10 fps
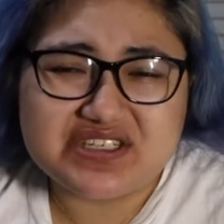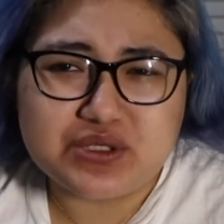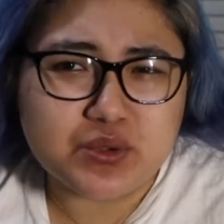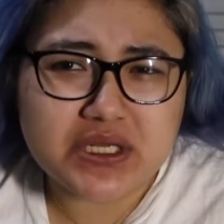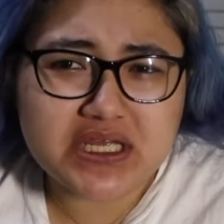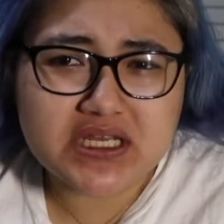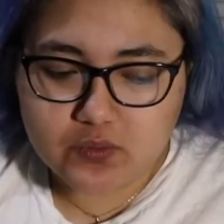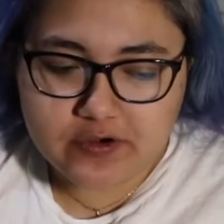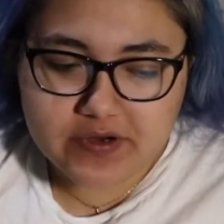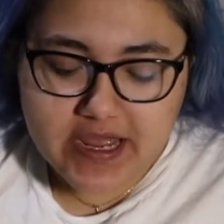unit
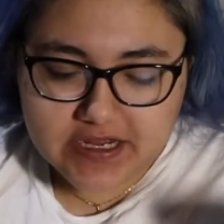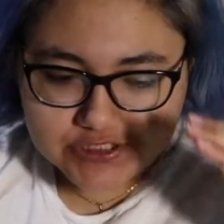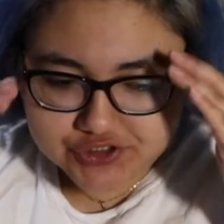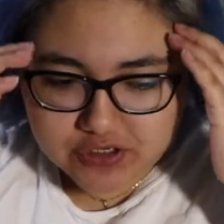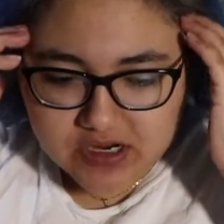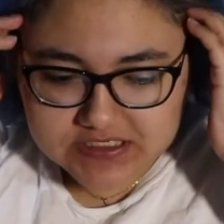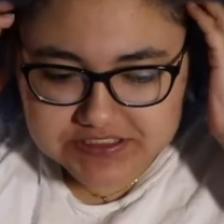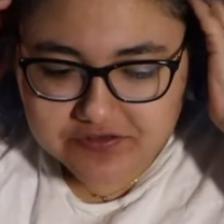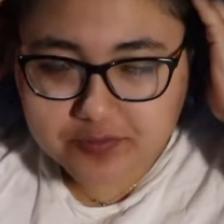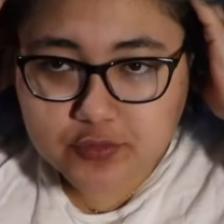where we had to draw a
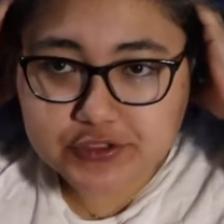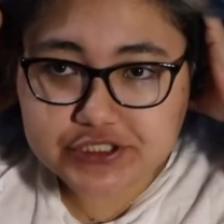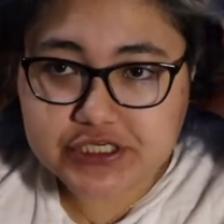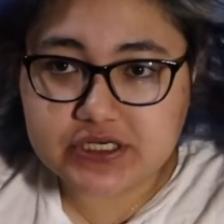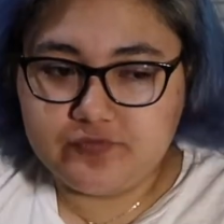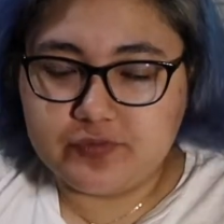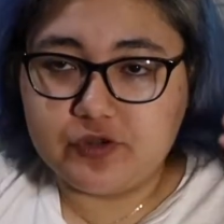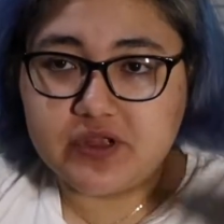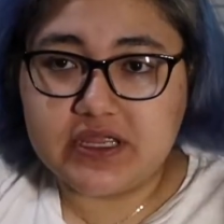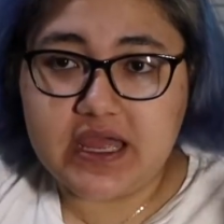self-portrait from
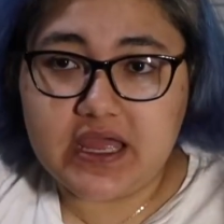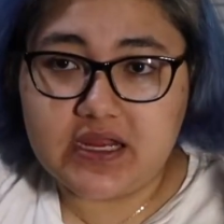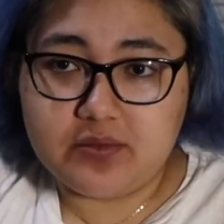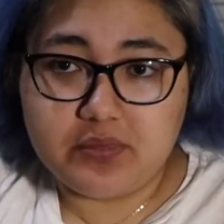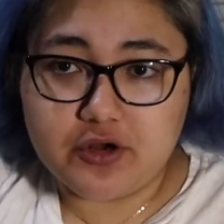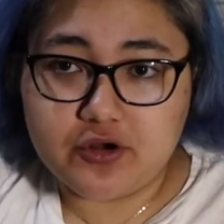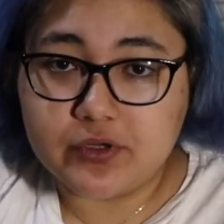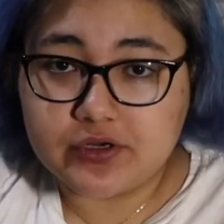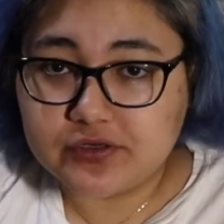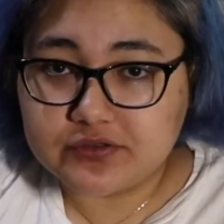looking in a mirror. We
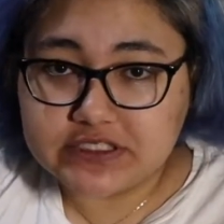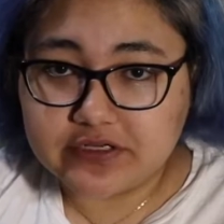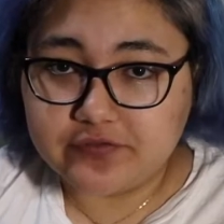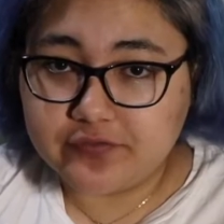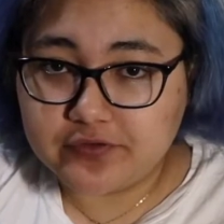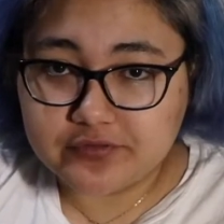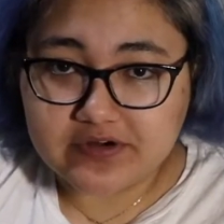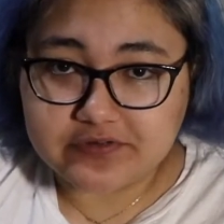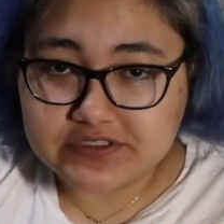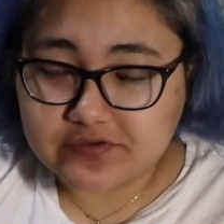couldn't use like a photo
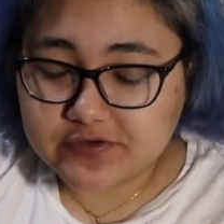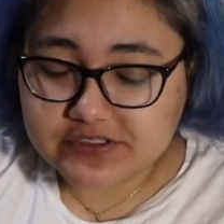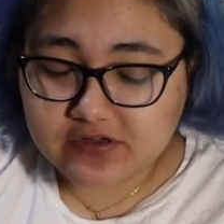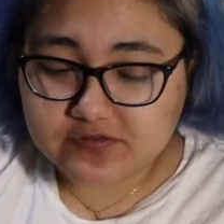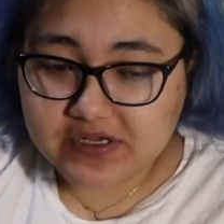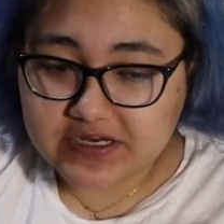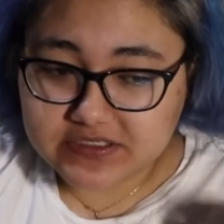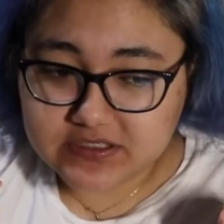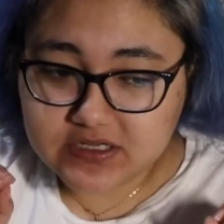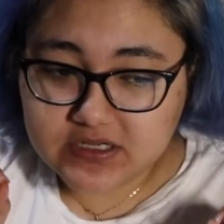reference of ourselves. We had
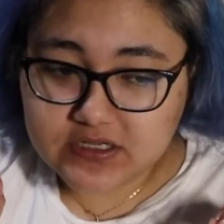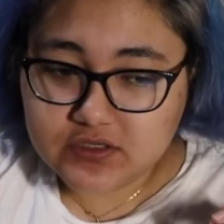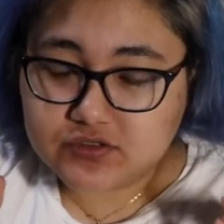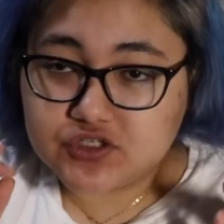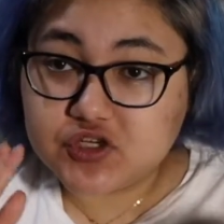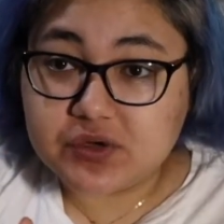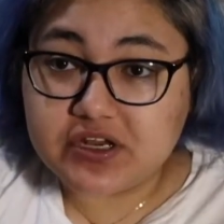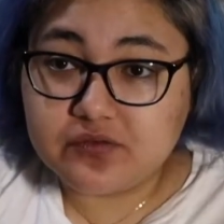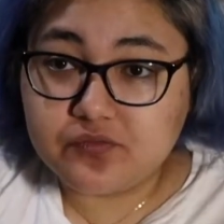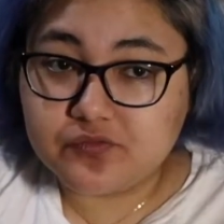to do
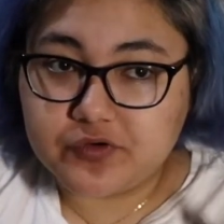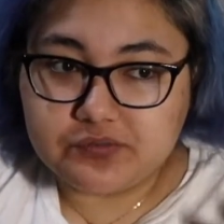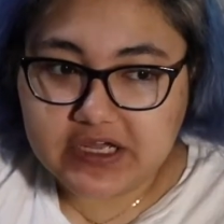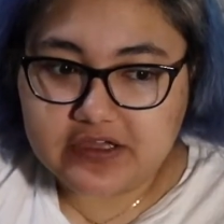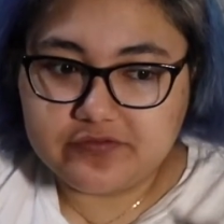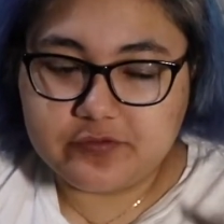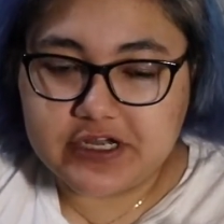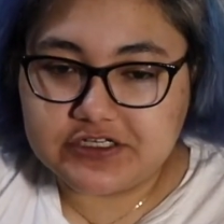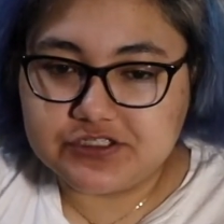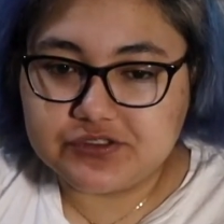it from life. We
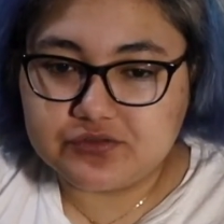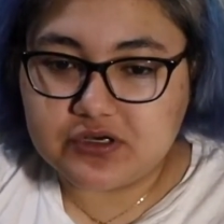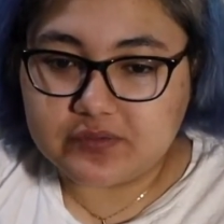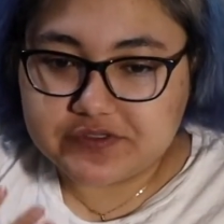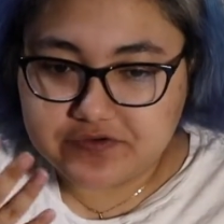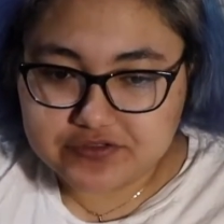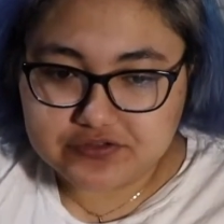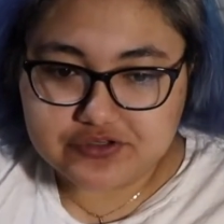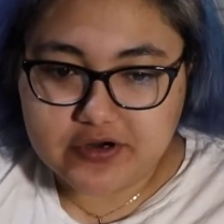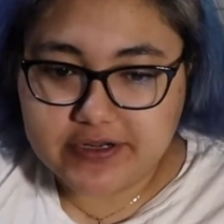had to do an observational
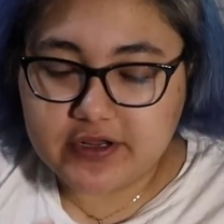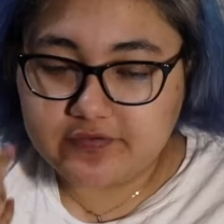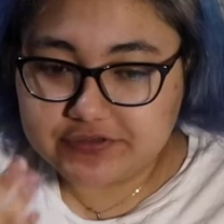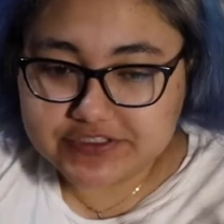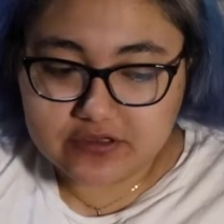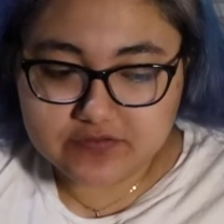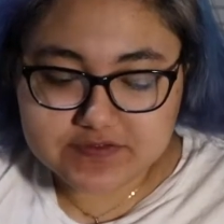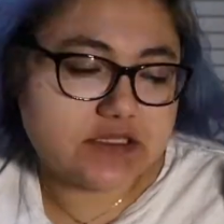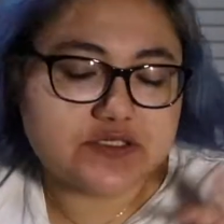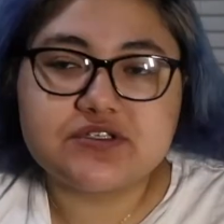drawing of
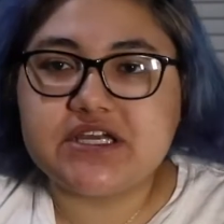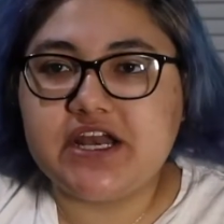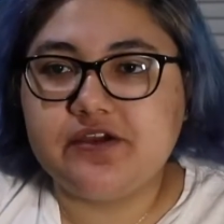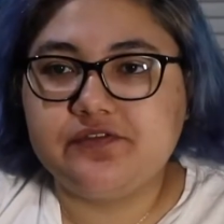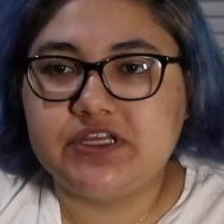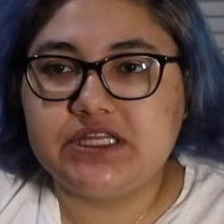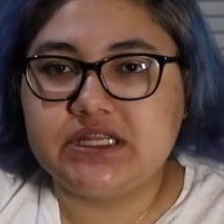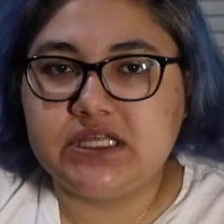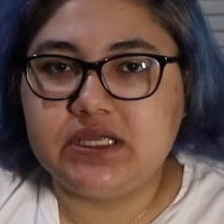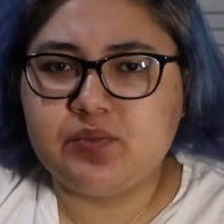ourselves. This was kind of in
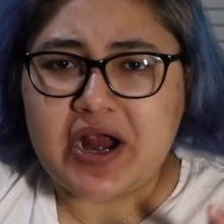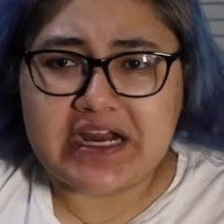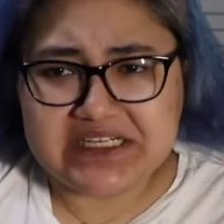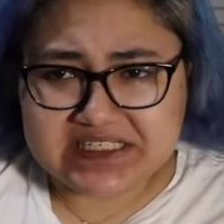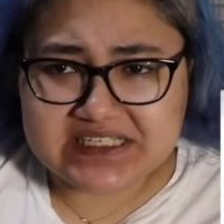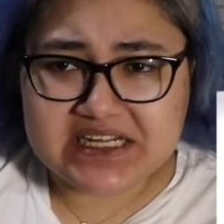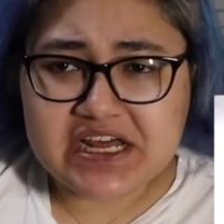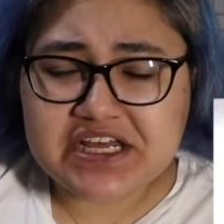the practice